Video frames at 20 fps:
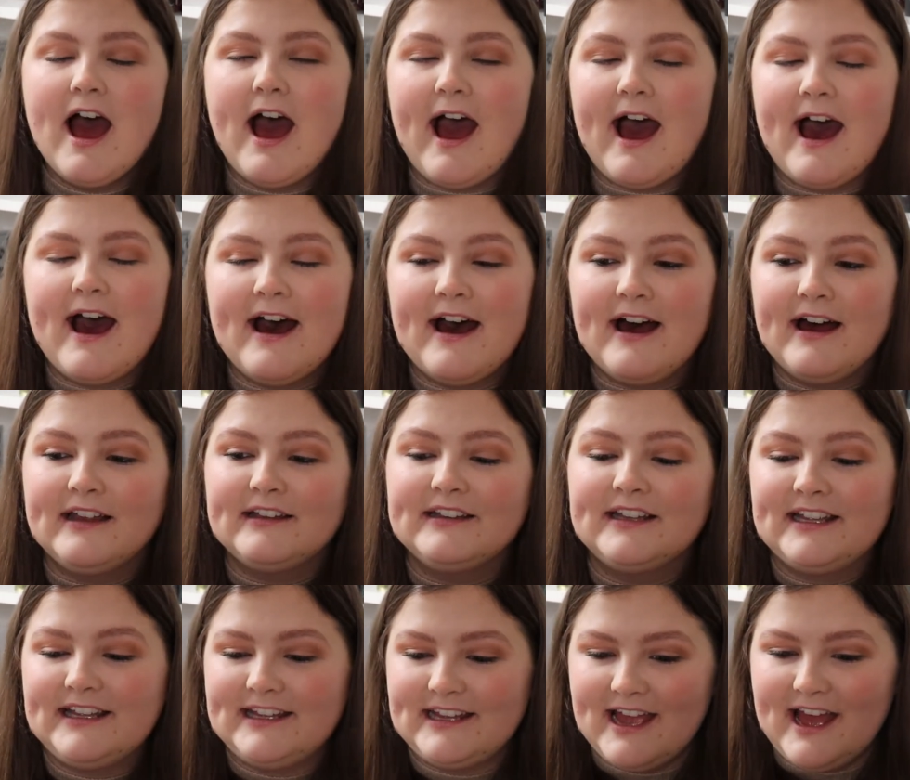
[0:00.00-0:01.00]
And
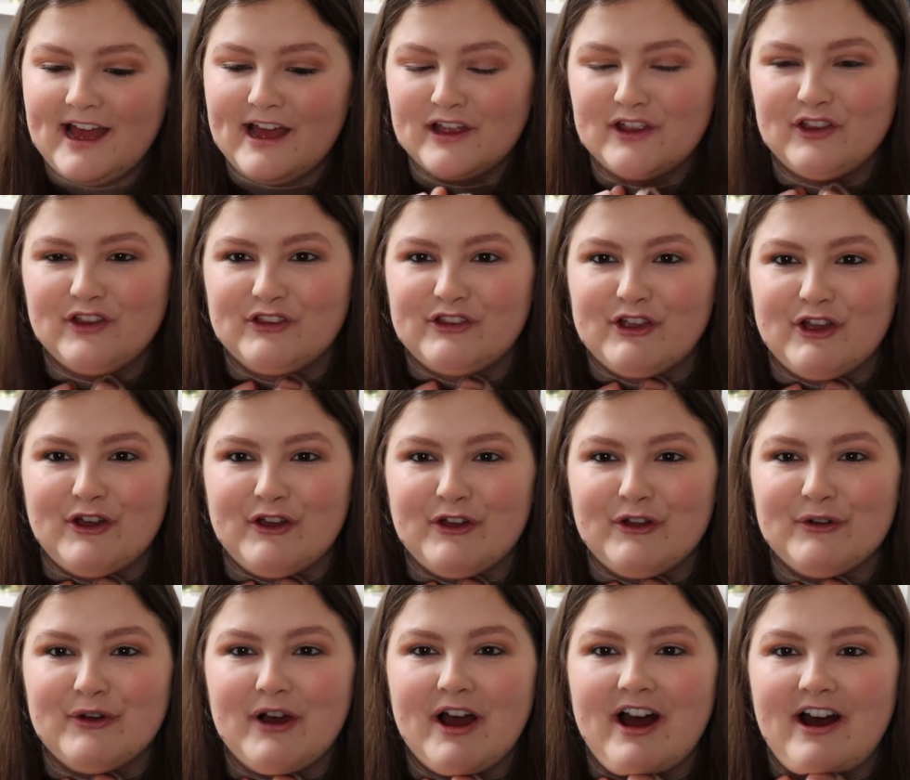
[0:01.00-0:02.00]
yeah,
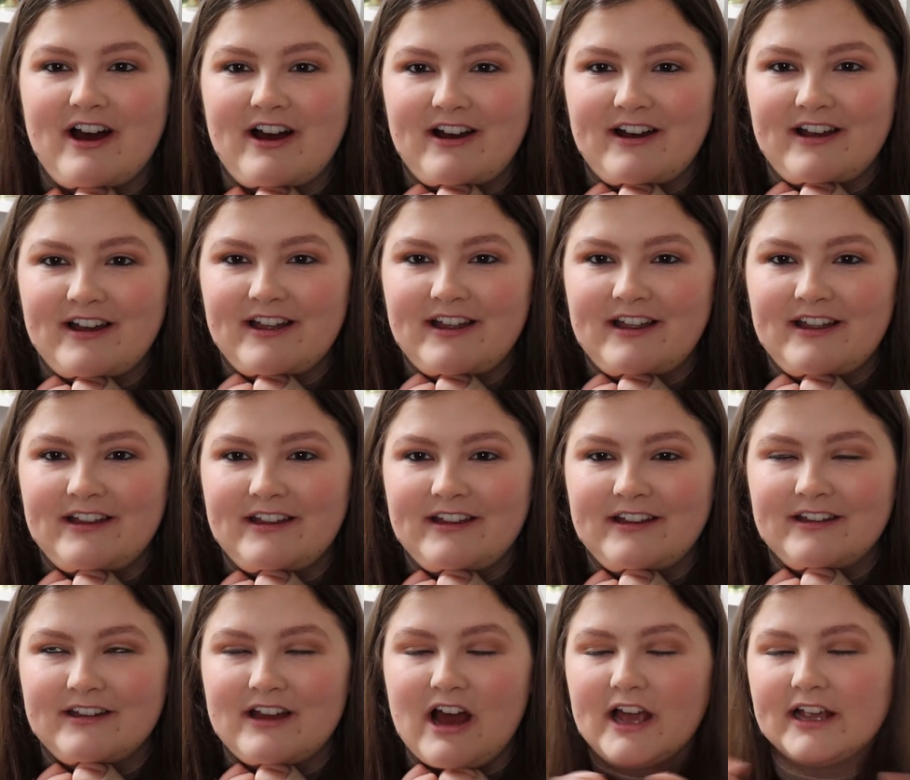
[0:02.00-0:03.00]
so
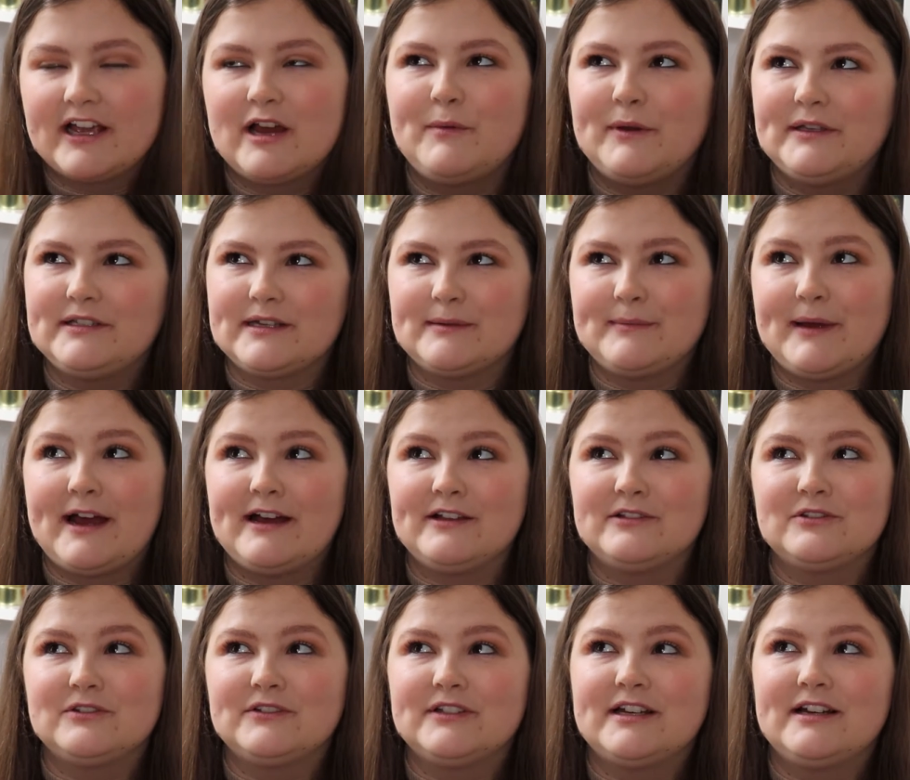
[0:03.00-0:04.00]
I can't wait to get my
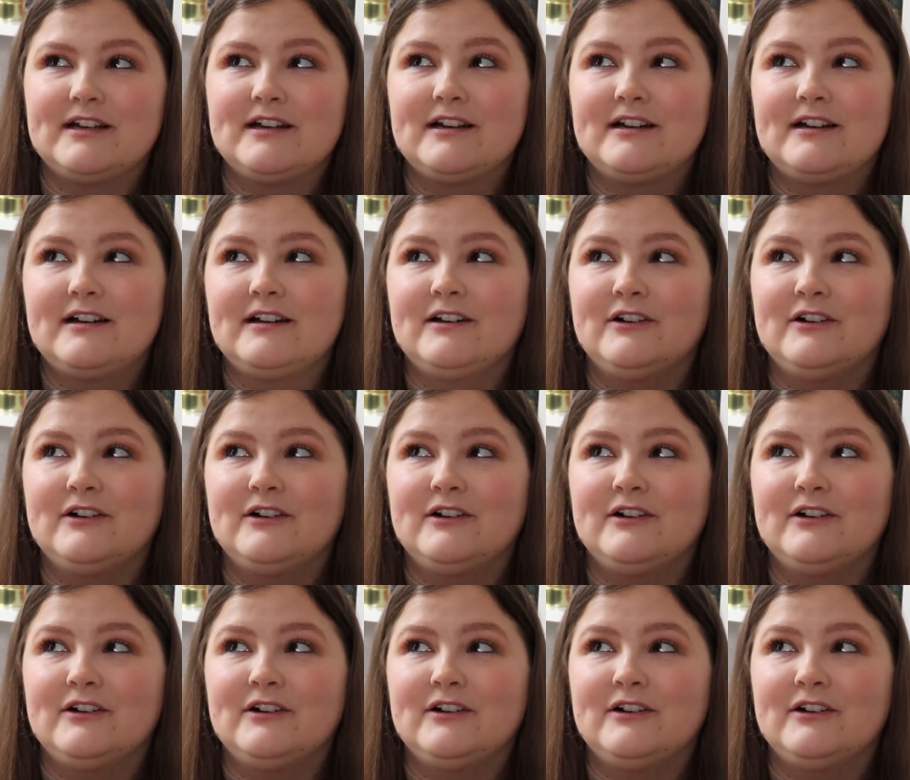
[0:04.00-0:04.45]
hands on that.